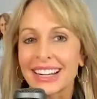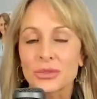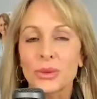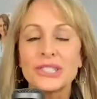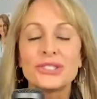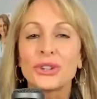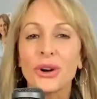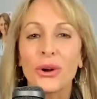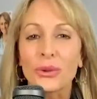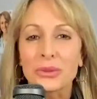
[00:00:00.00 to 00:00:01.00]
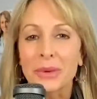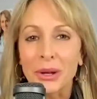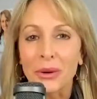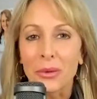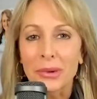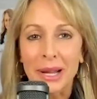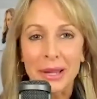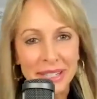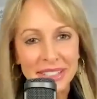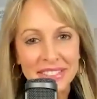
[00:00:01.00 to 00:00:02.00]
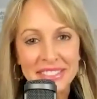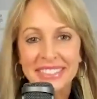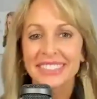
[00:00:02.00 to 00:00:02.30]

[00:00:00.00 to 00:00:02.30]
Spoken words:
next, what is your ultimate goal, Brian Beers?